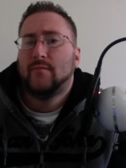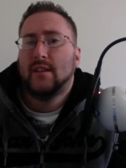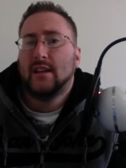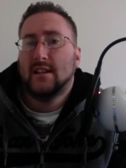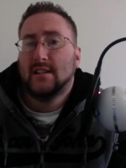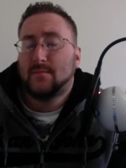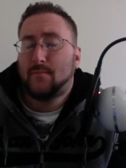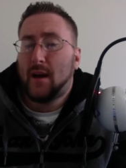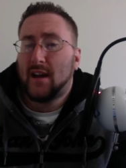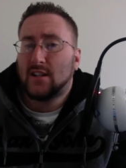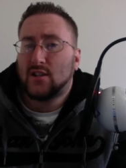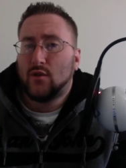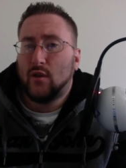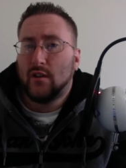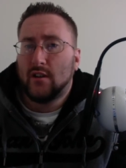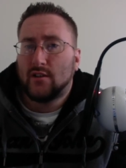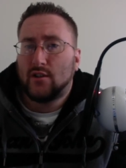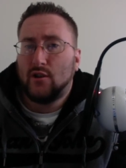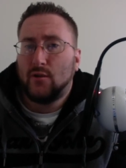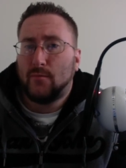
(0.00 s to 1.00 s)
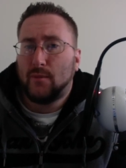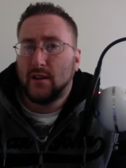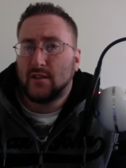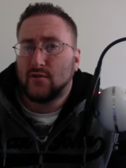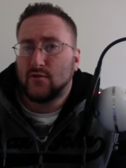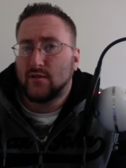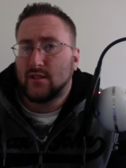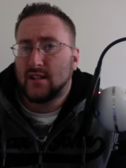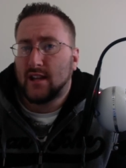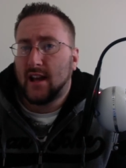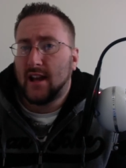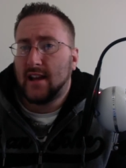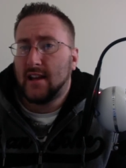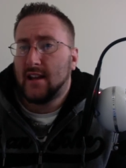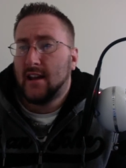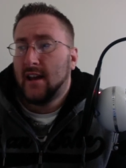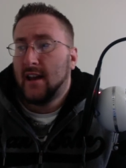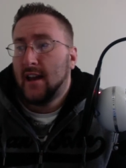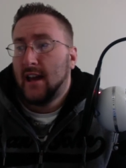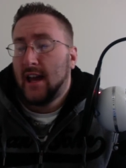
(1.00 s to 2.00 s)
especially on a two pitcher site,
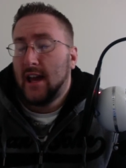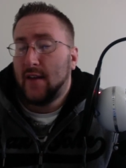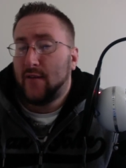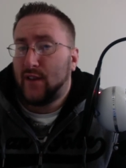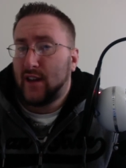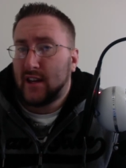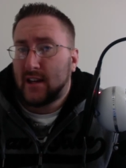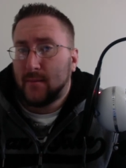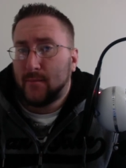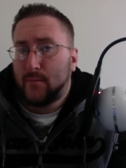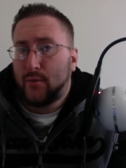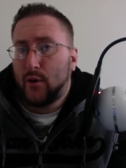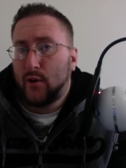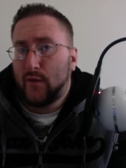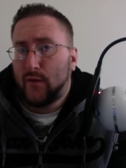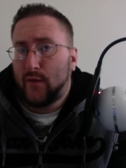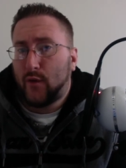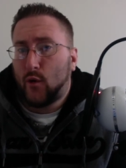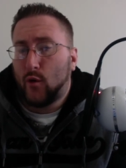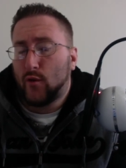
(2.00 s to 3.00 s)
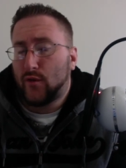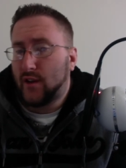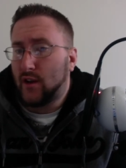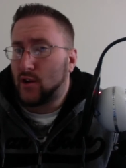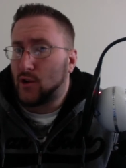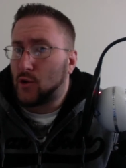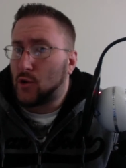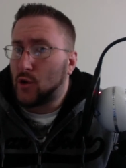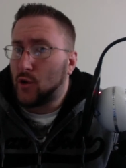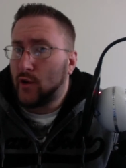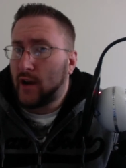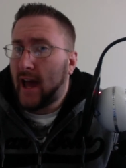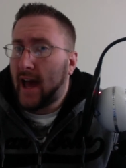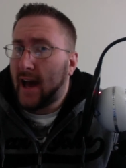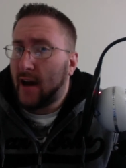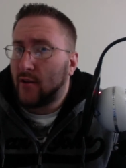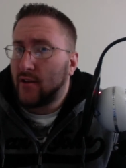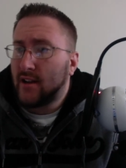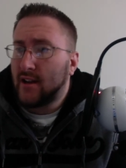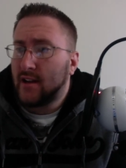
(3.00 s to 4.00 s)
if he can put forth a good
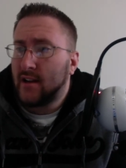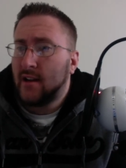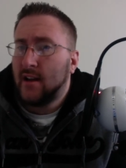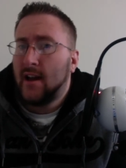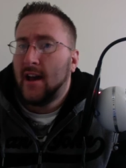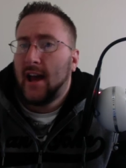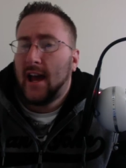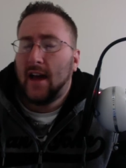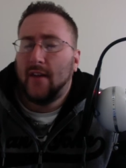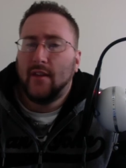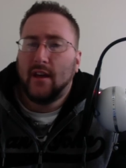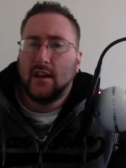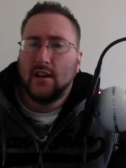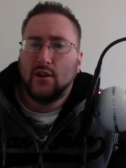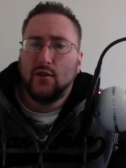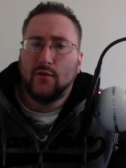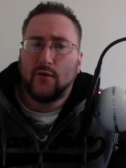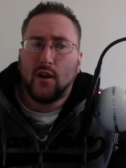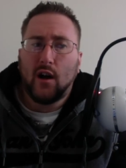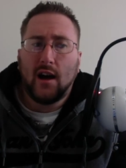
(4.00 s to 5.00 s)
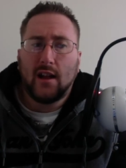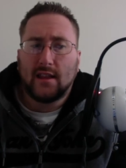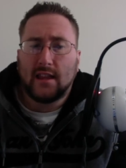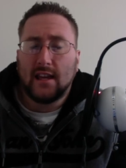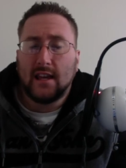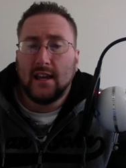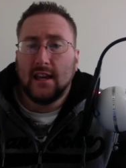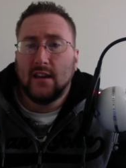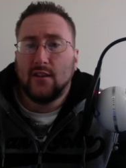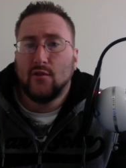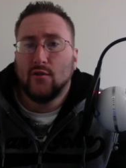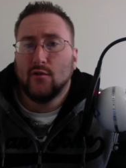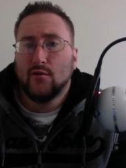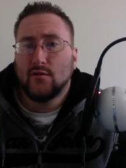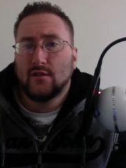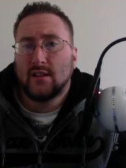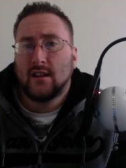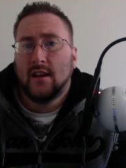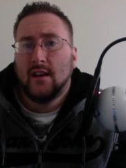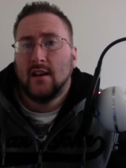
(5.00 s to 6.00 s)
outing and then you've got the
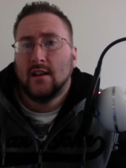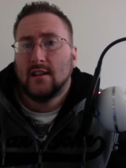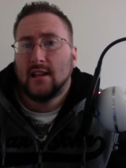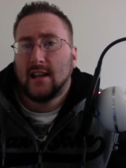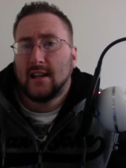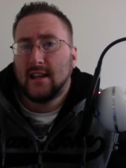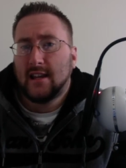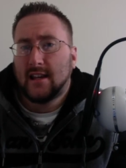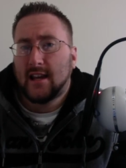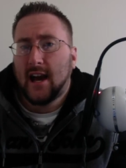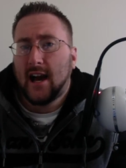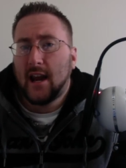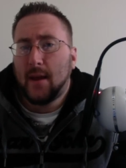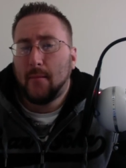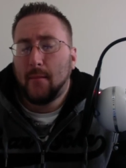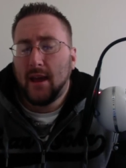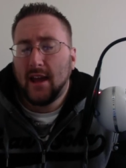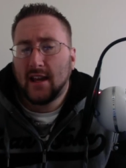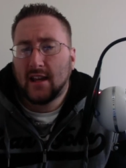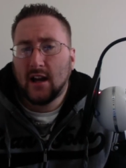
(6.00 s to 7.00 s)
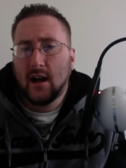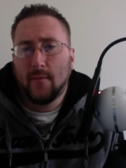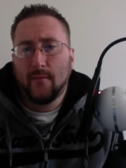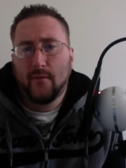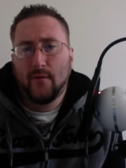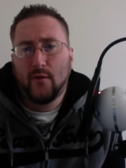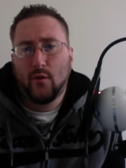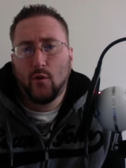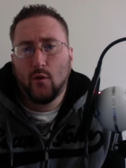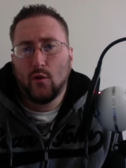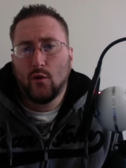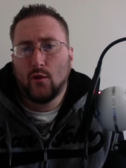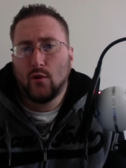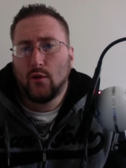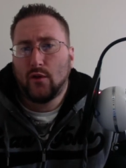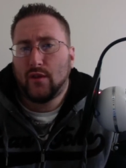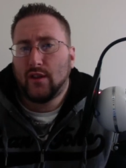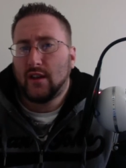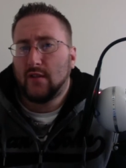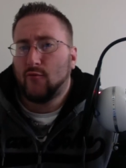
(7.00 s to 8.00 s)
hitters that can kind of make up for
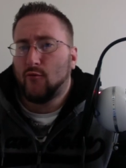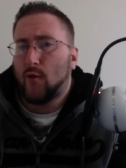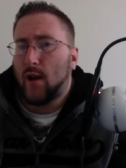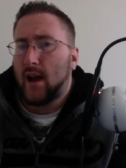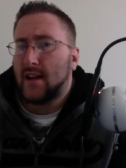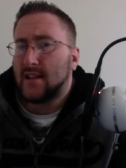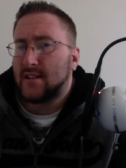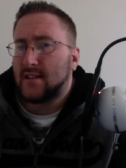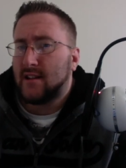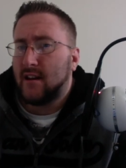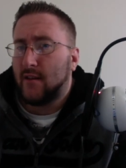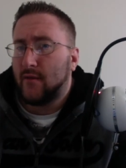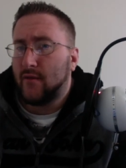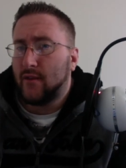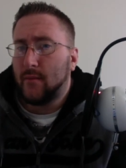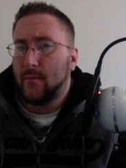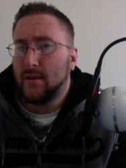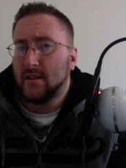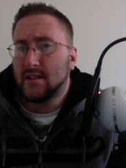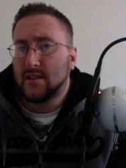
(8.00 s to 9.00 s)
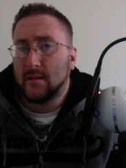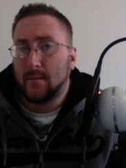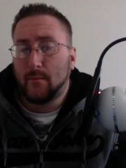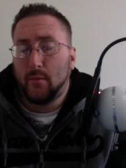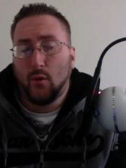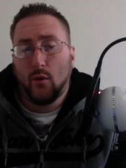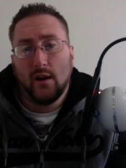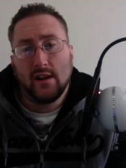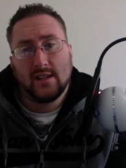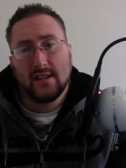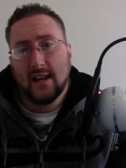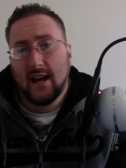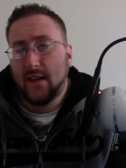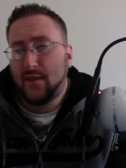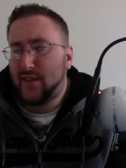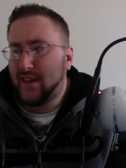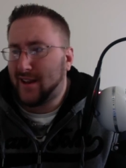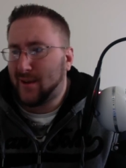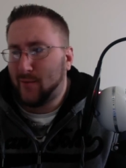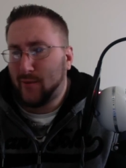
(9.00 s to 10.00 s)
the rest of the missing points. And I
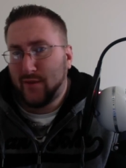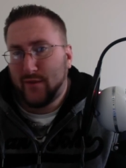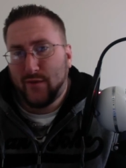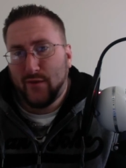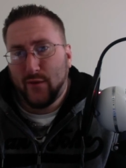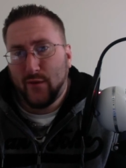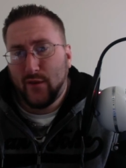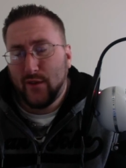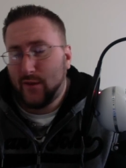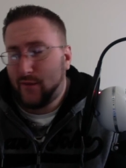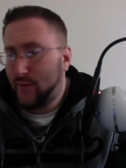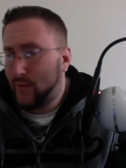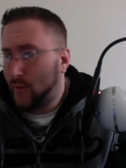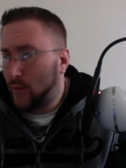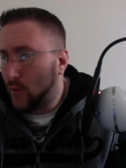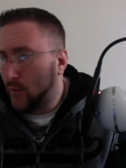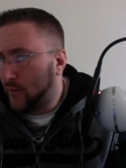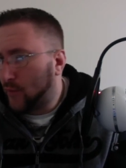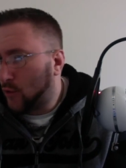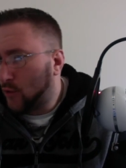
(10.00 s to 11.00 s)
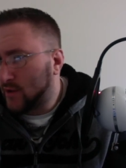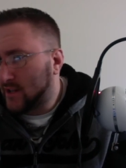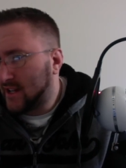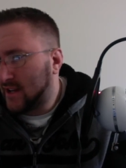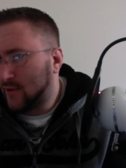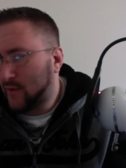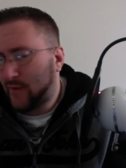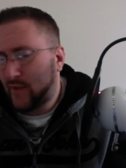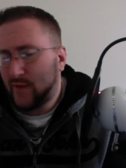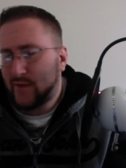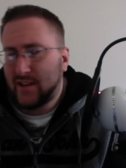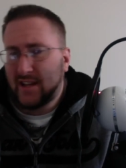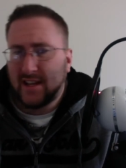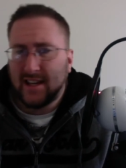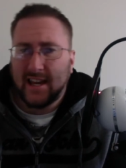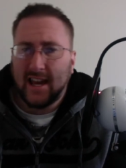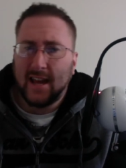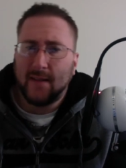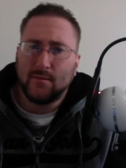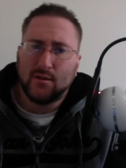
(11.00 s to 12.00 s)
think with 14 or 15
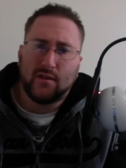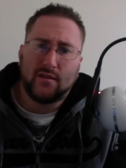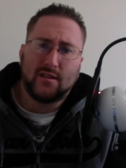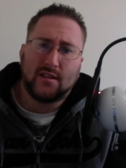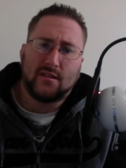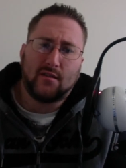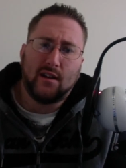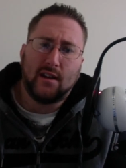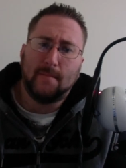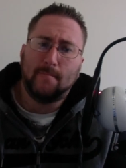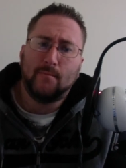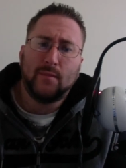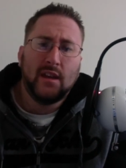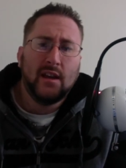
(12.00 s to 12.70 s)
games on the slate,